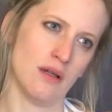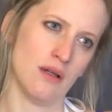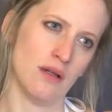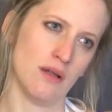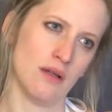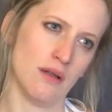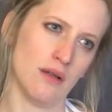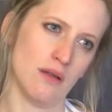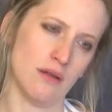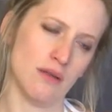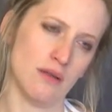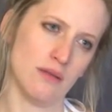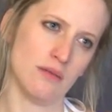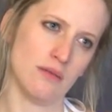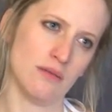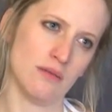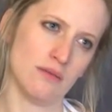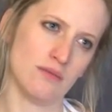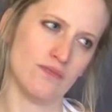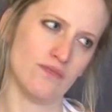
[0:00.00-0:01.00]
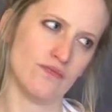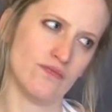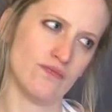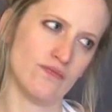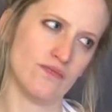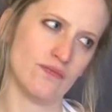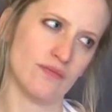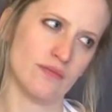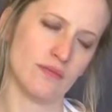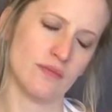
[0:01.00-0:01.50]
Oh, my head
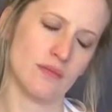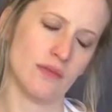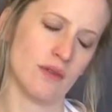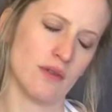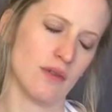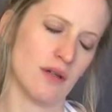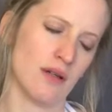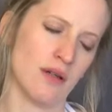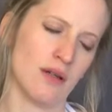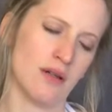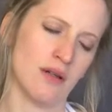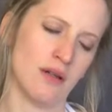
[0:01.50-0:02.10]
needs an enema.